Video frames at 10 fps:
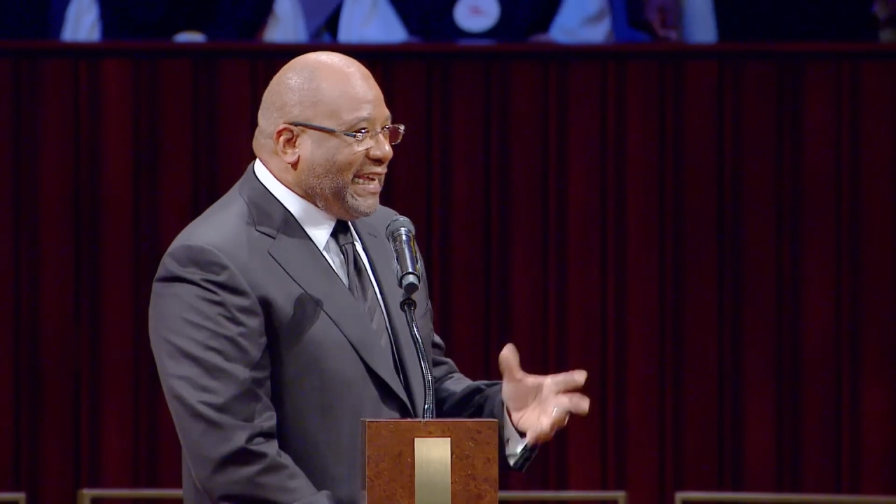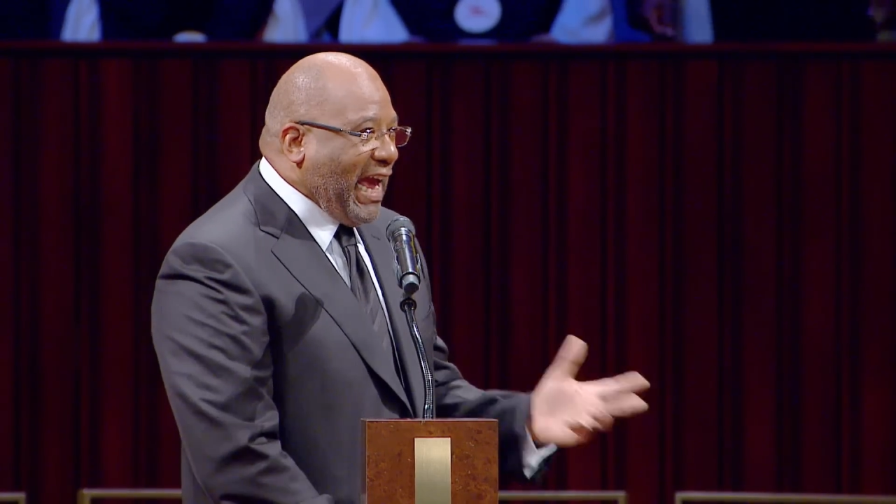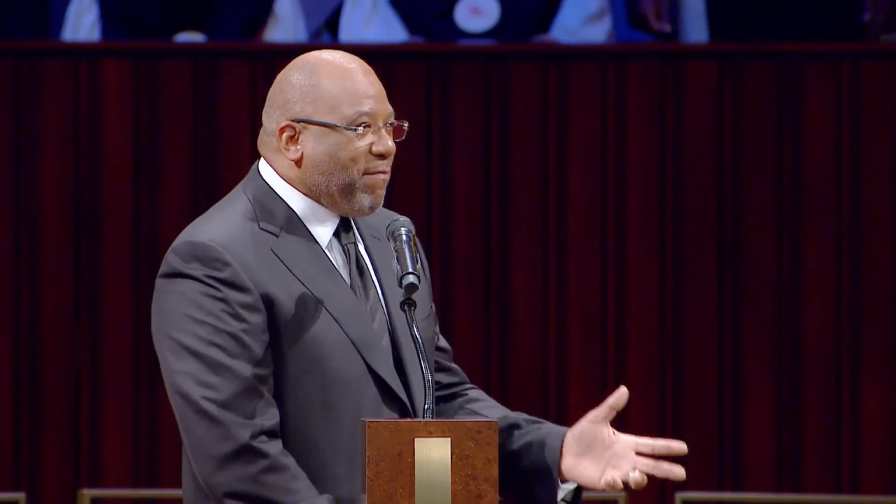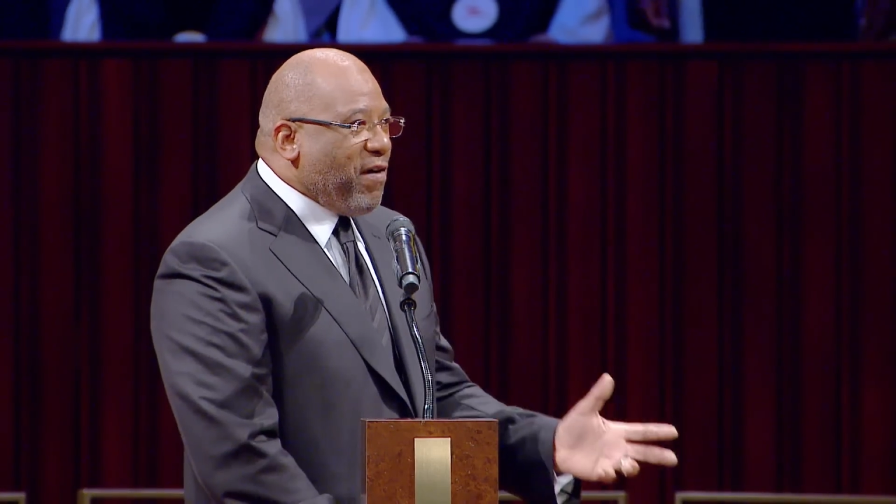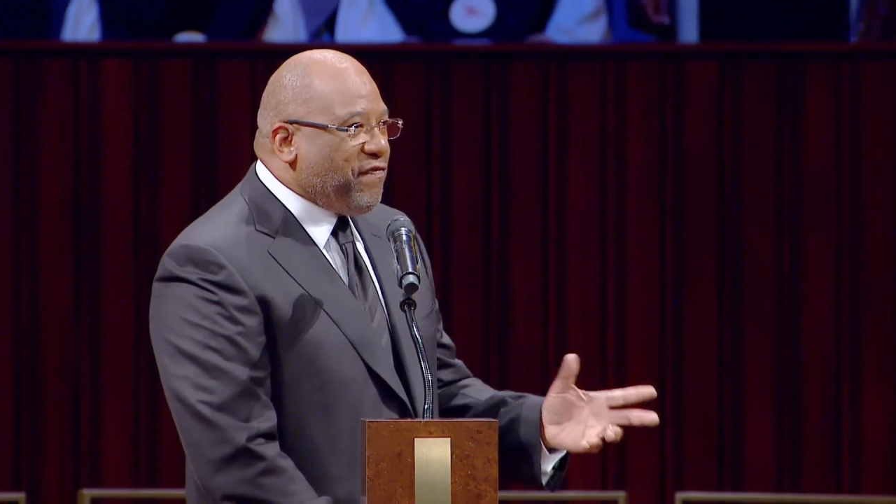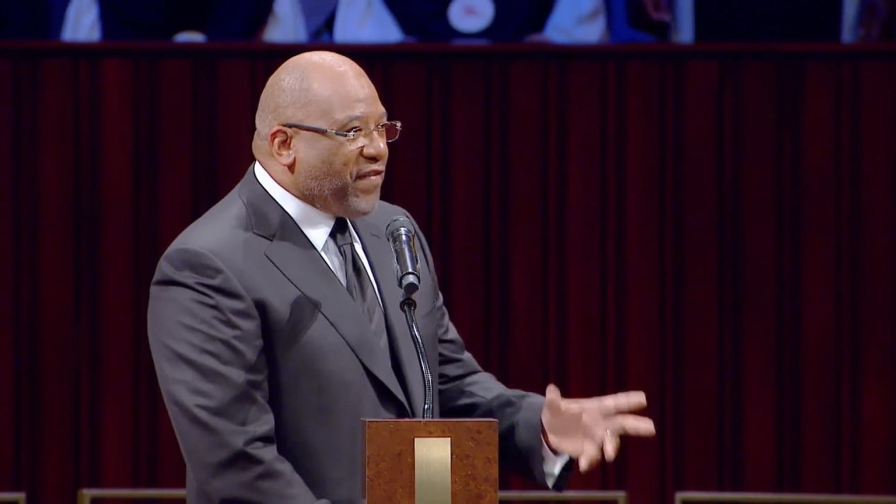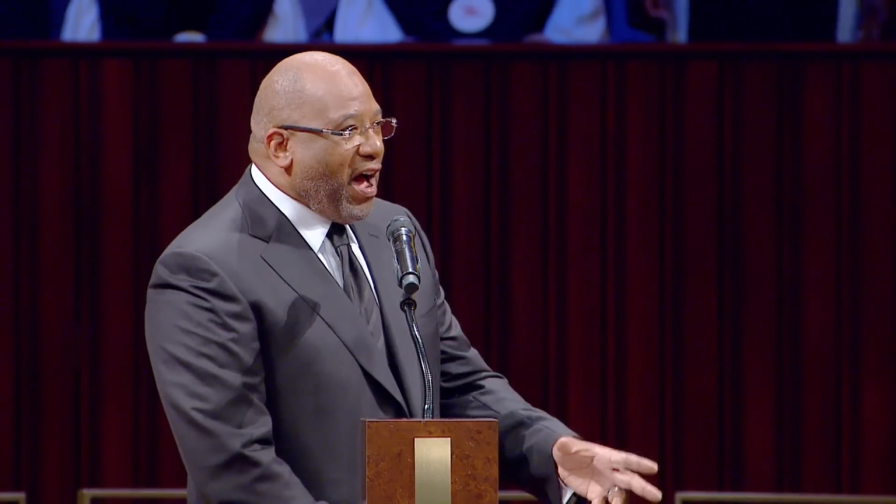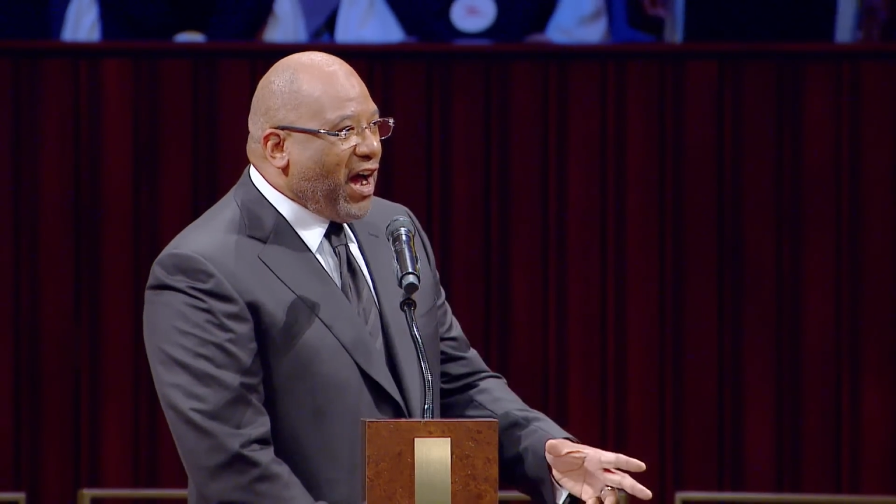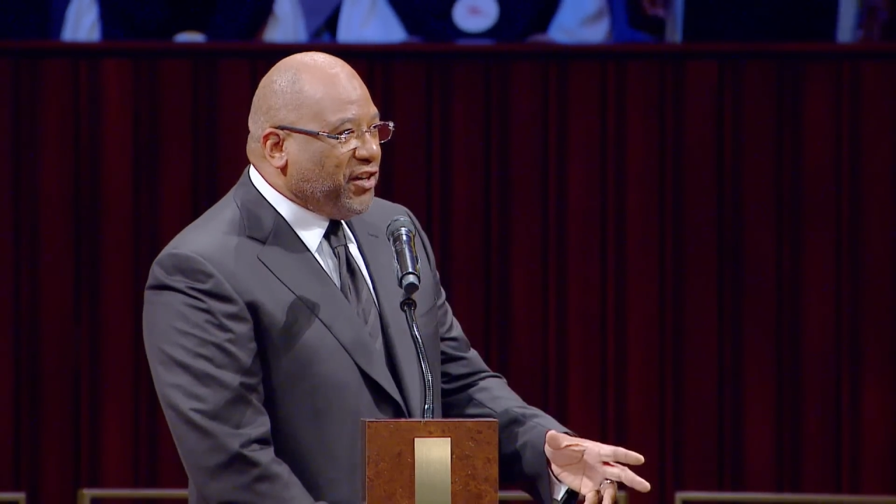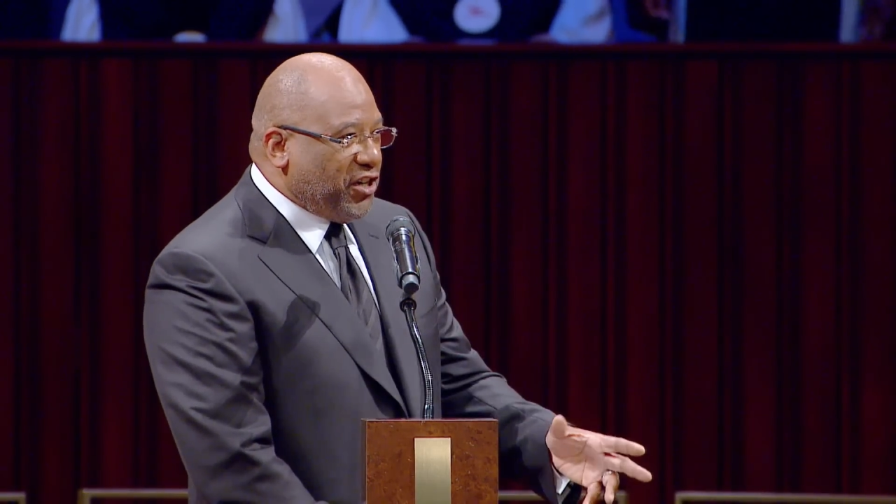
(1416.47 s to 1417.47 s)

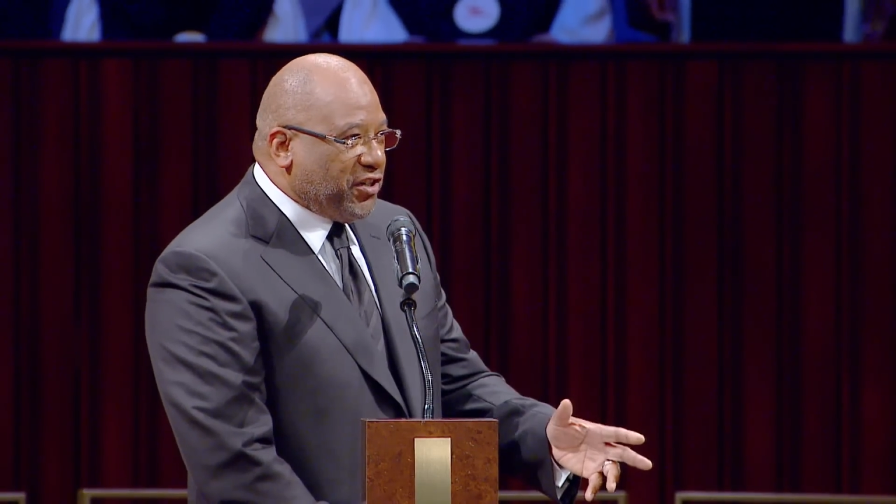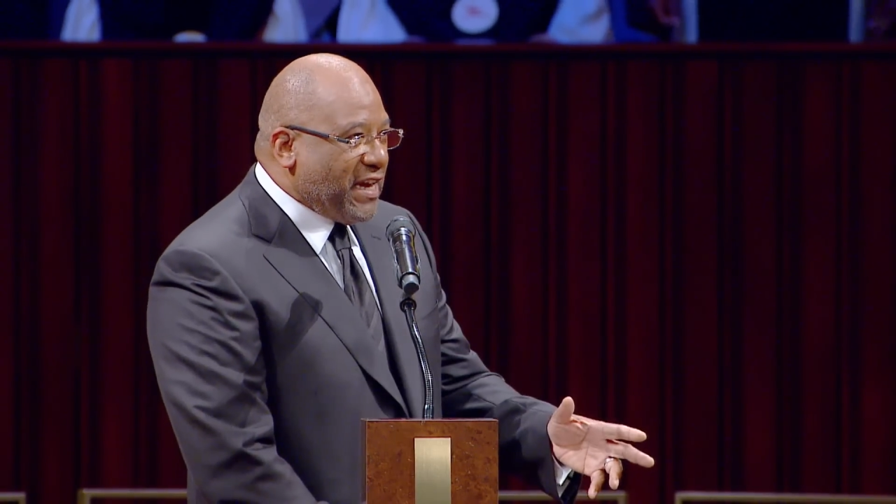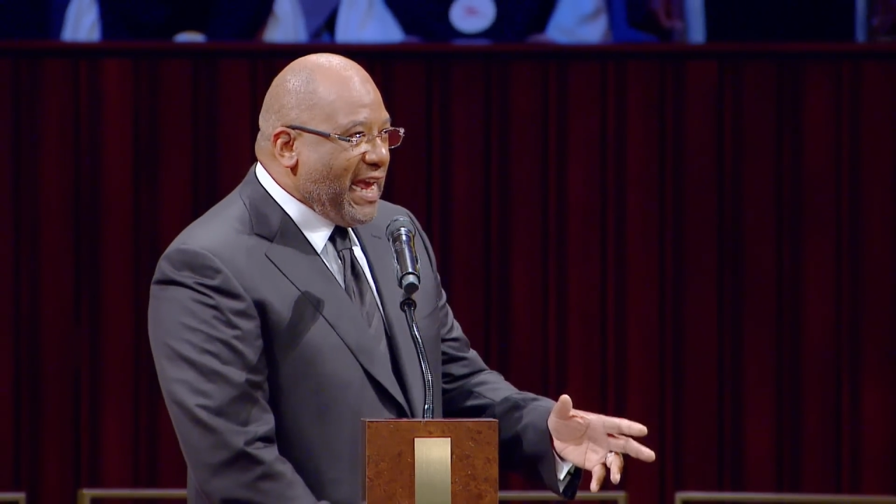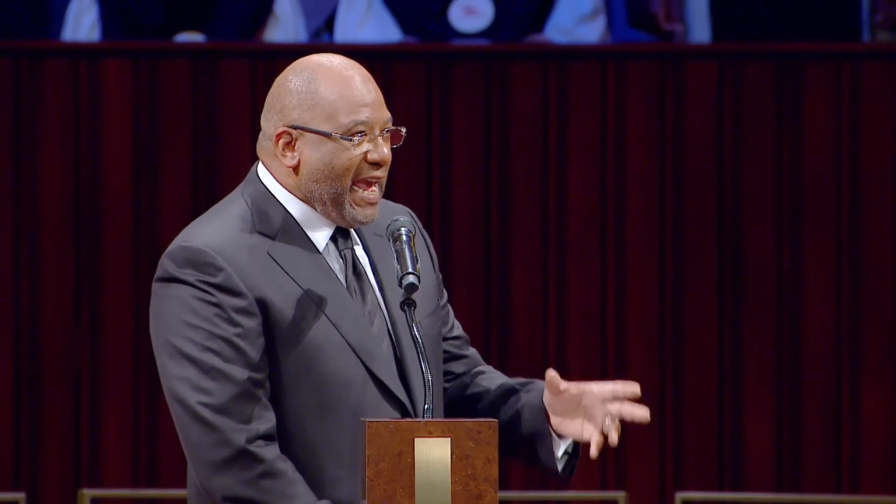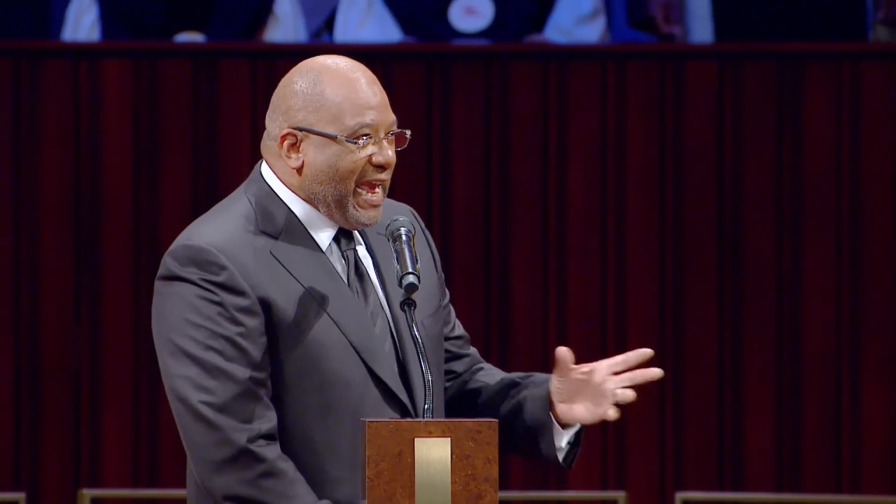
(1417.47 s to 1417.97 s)
camouflages